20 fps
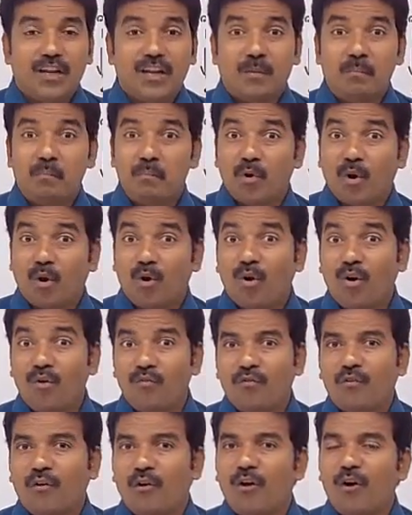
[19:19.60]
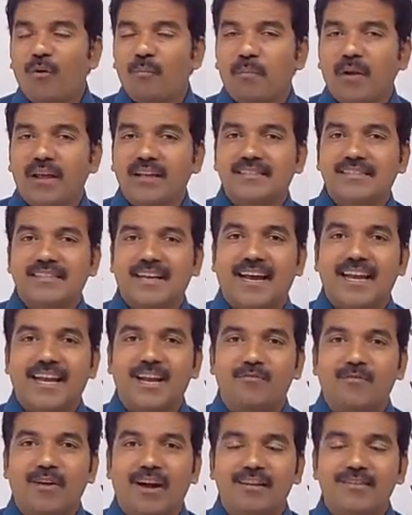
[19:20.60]
So the number of complex
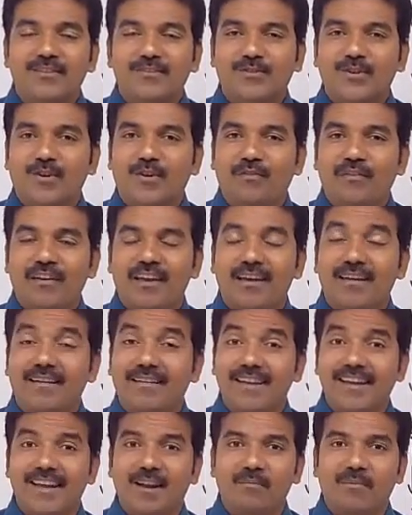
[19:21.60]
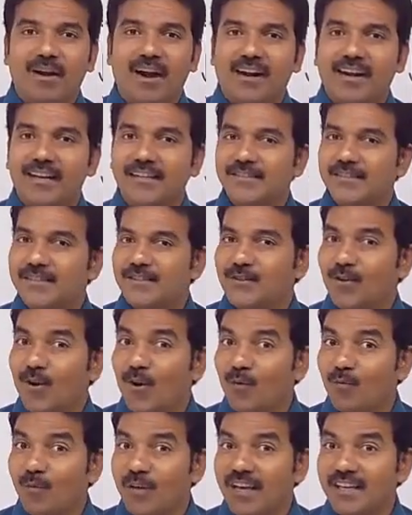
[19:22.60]
eigenvalues of a real matrix
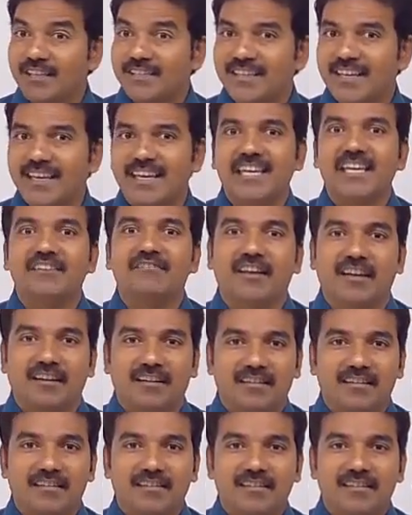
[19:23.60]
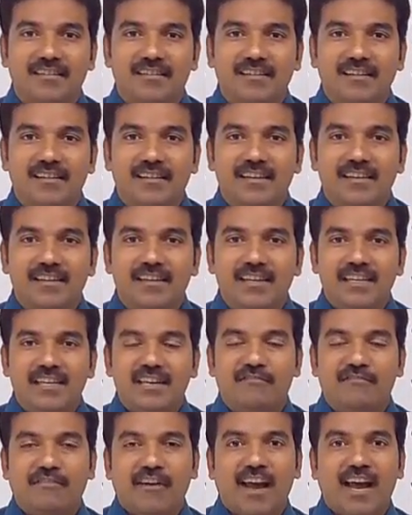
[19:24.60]
is always even.
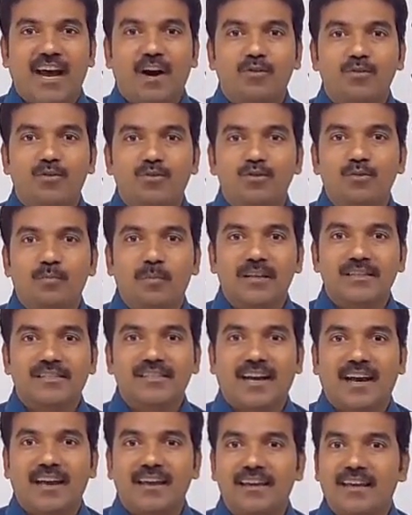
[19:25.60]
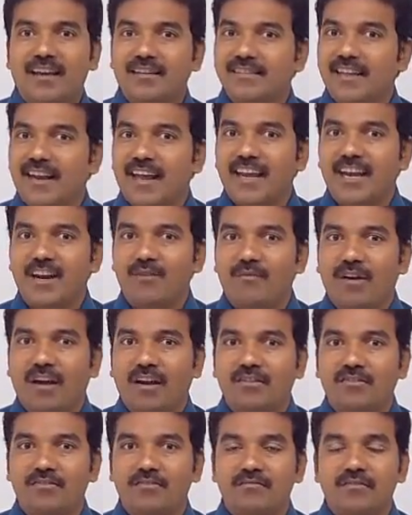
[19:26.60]
If I have 2 plus I as an
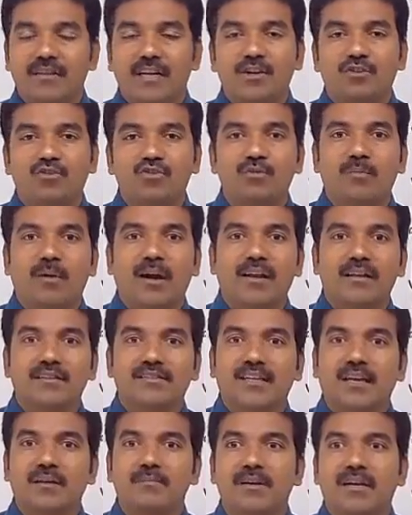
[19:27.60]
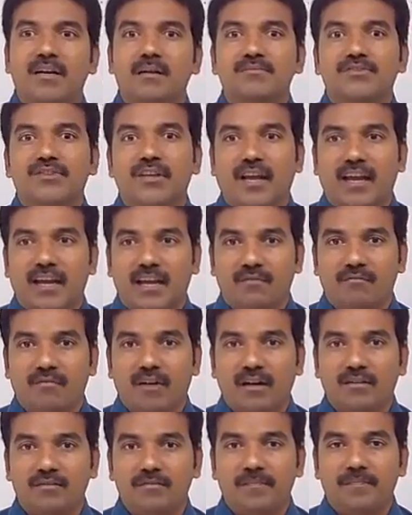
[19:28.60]
eigenvalue, then 2 minus I becomes an
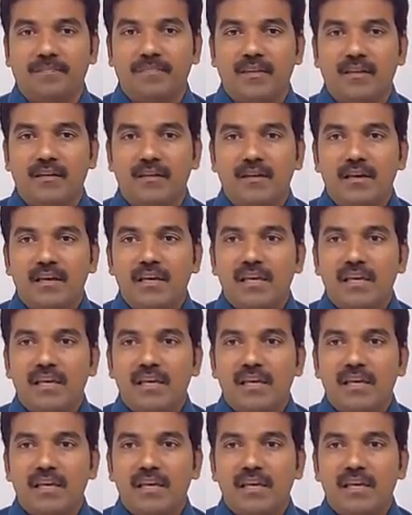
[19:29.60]
eigenvalue.